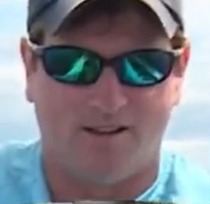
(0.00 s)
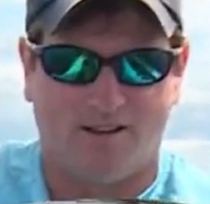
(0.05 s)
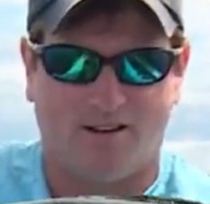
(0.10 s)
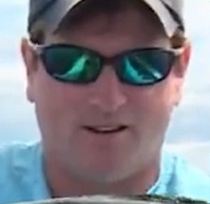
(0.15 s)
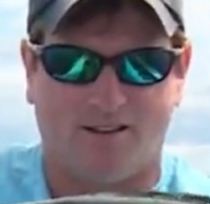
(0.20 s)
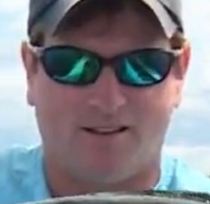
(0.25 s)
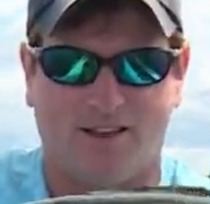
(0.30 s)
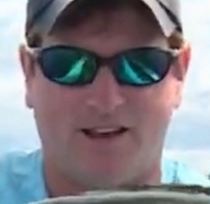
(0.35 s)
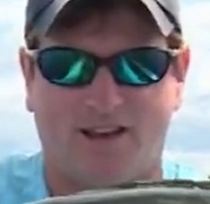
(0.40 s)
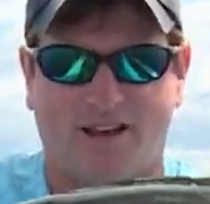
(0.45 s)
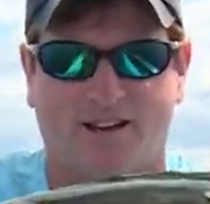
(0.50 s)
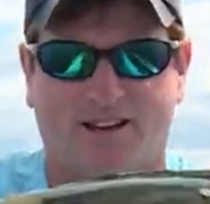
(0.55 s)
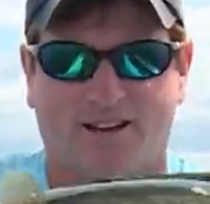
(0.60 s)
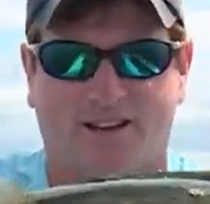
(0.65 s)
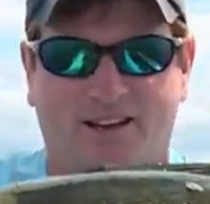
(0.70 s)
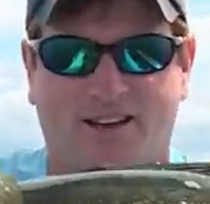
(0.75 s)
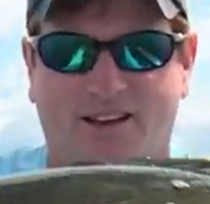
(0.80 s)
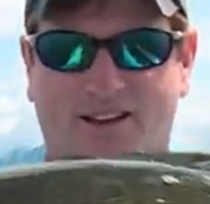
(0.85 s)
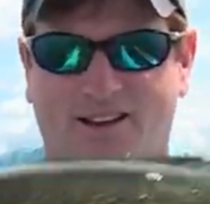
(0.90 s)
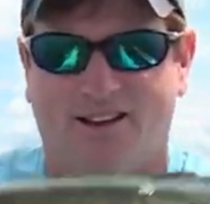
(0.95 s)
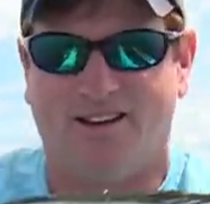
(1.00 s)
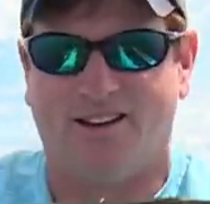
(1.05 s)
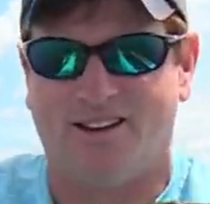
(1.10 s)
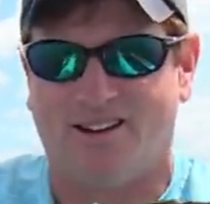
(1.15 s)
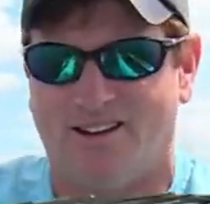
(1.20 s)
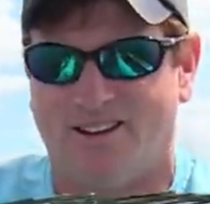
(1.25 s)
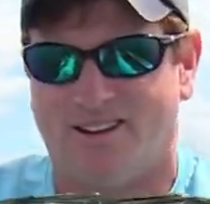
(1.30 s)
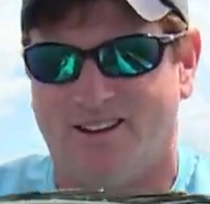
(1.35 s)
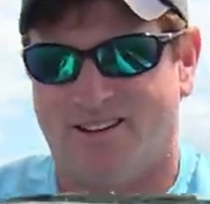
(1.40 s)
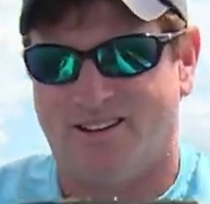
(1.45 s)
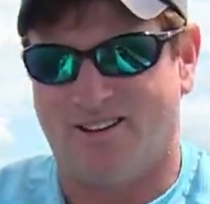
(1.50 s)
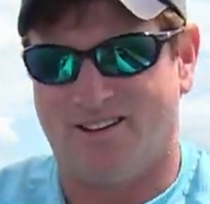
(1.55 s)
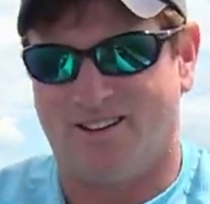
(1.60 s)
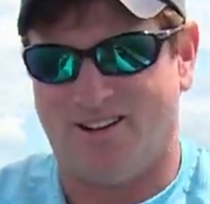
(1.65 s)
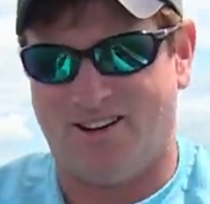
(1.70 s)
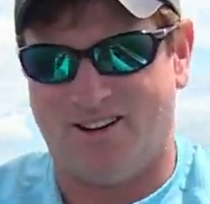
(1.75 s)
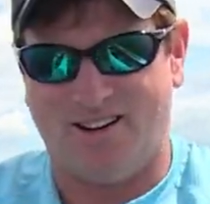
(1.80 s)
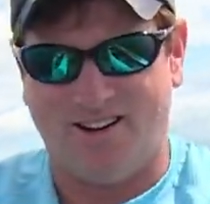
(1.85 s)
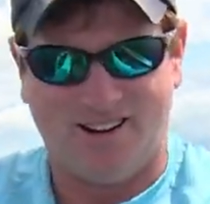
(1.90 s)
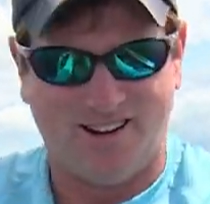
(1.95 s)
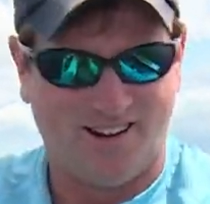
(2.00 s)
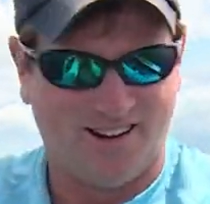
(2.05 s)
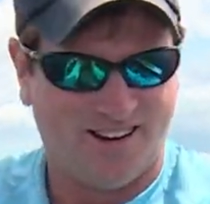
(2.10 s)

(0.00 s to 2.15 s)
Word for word: Look at that. Uh-huh.